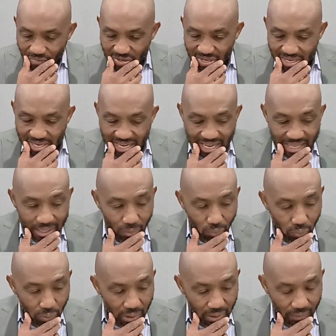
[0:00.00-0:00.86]
need the
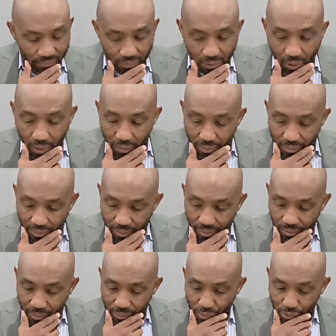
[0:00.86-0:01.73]
Word of God
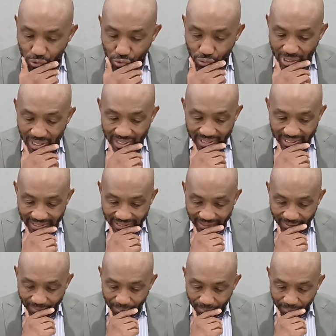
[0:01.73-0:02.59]
to strengthen,
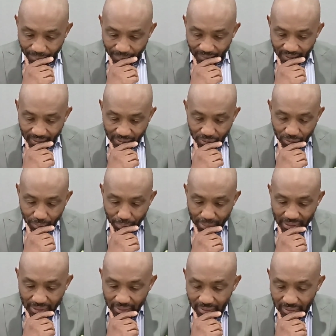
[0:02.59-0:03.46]
to
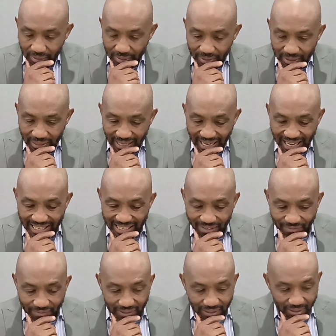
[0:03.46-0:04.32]
build, and
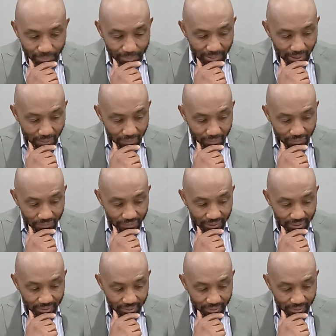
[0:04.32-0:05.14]
develop our faith.